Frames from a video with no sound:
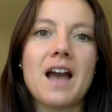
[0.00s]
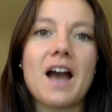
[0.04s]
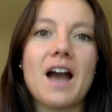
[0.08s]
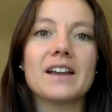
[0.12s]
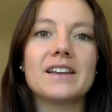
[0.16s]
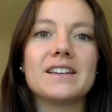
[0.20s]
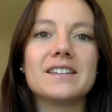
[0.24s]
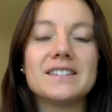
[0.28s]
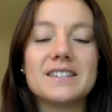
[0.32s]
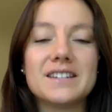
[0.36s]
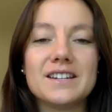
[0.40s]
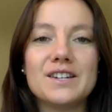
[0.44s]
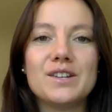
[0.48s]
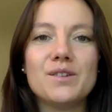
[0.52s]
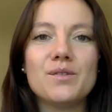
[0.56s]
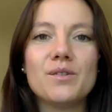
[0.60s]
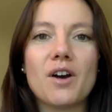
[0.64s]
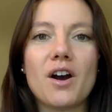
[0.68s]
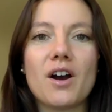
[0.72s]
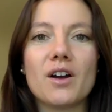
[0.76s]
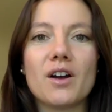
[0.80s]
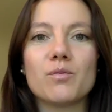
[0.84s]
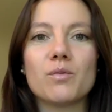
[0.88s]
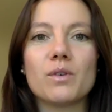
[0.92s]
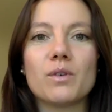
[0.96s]
I continued
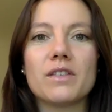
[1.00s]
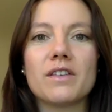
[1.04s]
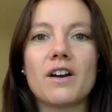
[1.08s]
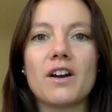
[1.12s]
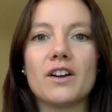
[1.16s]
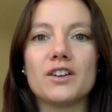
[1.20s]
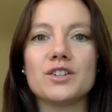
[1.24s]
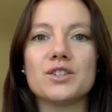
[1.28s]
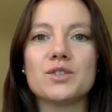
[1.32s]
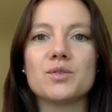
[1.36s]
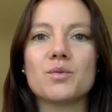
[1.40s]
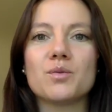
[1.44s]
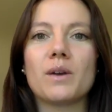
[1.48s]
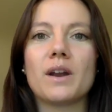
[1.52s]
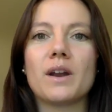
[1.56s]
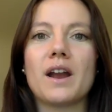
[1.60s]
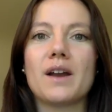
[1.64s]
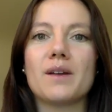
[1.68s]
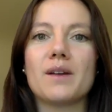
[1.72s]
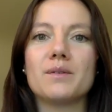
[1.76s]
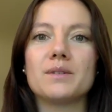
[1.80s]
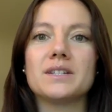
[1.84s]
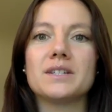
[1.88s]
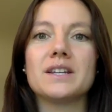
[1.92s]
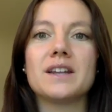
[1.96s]
on with Hunch when
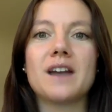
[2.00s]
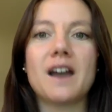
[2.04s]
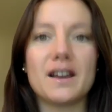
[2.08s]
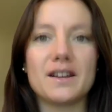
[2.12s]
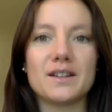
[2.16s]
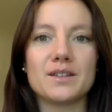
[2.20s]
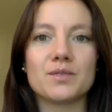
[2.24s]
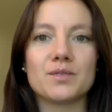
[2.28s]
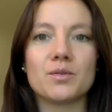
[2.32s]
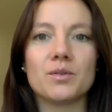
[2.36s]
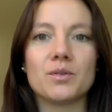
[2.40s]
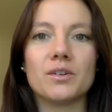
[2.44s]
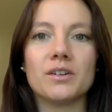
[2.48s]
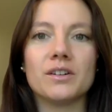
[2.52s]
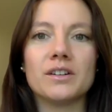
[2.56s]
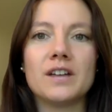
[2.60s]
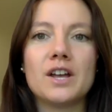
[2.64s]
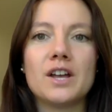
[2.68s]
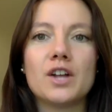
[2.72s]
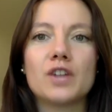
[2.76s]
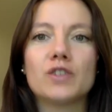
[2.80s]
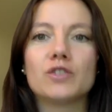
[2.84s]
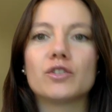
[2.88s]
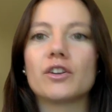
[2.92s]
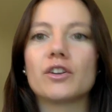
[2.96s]
I was in high school,
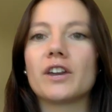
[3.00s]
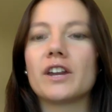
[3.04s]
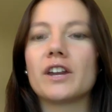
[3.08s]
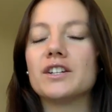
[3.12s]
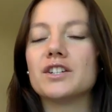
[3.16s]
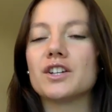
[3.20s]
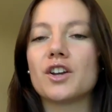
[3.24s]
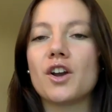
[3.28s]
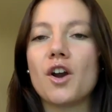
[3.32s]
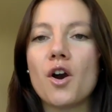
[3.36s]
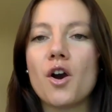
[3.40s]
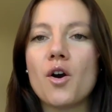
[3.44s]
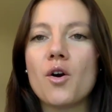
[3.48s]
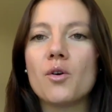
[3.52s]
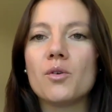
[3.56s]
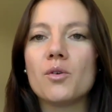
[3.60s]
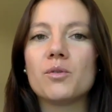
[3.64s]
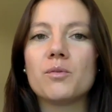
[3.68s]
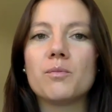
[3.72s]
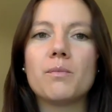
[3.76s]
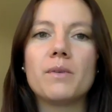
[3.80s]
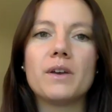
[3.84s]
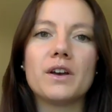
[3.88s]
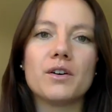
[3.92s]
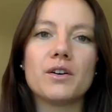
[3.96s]
learning to
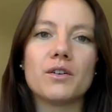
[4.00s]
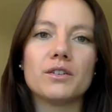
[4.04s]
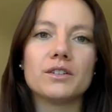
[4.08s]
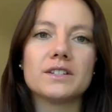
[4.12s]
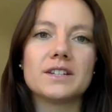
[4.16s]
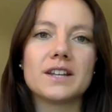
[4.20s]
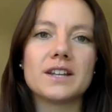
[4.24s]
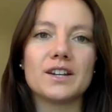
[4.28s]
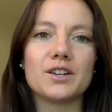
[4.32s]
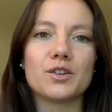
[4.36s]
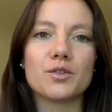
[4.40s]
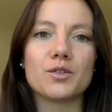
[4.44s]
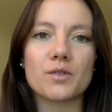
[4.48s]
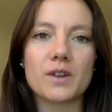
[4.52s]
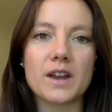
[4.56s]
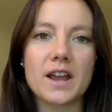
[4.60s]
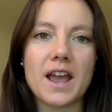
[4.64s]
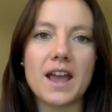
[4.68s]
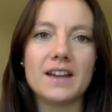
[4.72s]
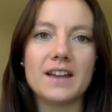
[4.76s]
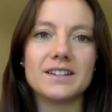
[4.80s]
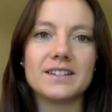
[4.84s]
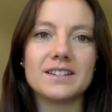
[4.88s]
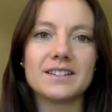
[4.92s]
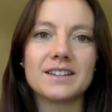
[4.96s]
code, build, and
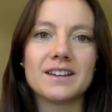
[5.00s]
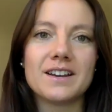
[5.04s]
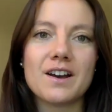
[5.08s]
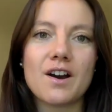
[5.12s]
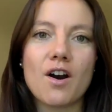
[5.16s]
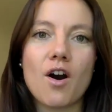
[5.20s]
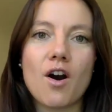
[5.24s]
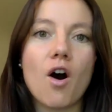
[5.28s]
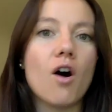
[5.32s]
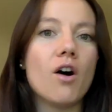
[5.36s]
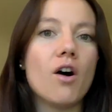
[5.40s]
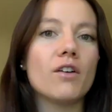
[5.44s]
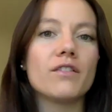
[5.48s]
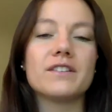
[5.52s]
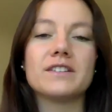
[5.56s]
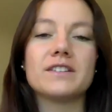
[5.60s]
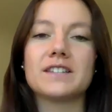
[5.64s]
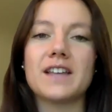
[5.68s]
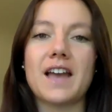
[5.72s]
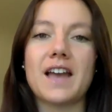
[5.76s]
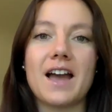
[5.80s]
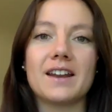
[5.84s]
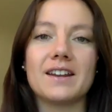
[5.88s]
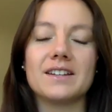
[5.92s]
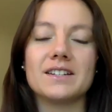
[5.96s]
create, all this
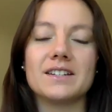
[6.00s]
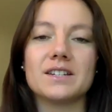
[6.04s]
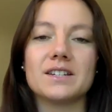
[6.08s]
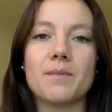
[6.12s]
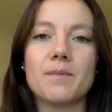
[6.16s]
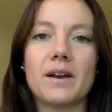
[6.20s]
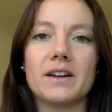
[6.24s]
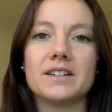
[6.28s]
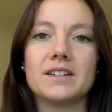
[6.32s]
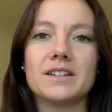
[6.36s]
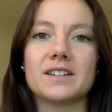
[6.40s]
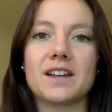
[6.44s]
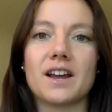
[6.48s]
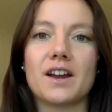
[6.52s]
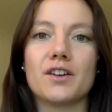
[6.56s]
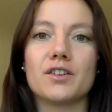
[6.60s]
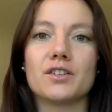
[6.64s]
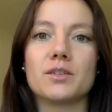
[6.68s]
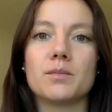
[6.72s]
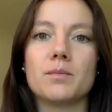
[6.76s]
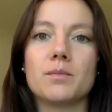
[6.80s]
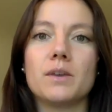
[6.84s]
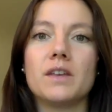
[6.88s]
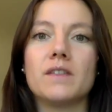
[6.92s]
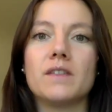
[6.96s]
adding to my desire
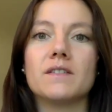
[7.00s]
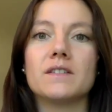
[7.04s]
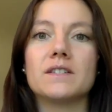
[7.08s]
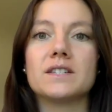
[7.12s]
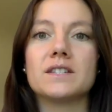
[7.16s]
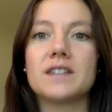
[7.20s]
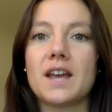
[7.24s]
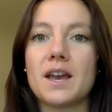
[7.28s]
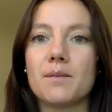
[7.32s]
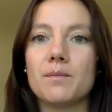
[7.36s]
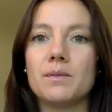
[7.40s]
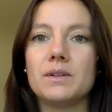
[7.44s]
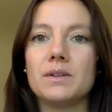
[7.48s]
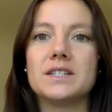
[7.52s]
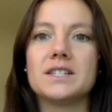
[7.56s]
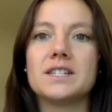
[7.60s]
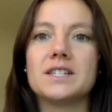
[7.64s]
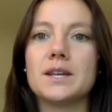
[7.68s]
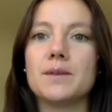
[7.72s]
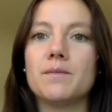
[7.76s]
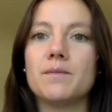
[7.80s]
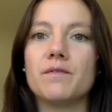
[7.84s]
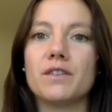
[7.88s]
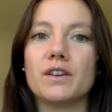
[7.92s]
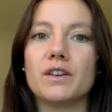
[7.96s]
to be in the STEM and
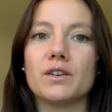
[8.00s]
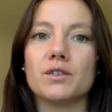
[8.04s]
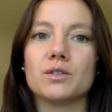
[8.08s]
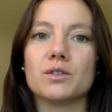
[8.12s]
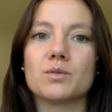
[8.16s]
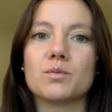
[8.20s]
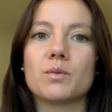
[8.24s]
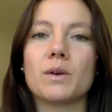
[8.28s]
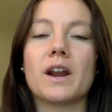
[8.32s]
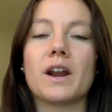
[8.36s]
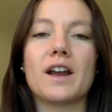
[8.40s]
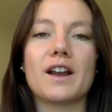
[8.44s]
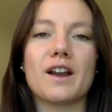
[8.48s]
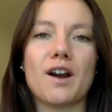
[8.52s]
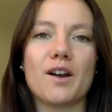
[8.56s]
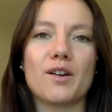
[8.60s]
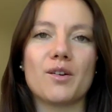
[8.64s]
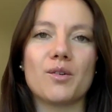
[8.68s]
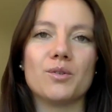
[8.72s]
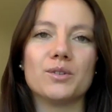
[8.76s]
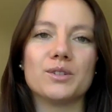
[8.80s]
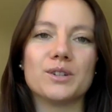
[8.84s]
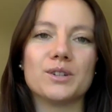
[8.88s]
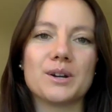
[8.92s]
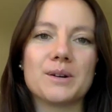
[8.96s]
STEAM fields when I got
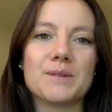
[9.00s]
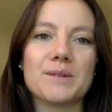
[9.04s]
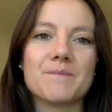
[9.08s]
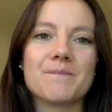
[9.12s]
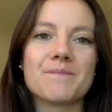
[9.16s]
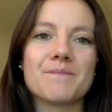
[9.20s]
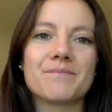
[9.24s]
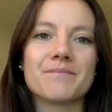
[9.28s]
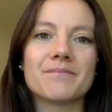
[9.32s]
older.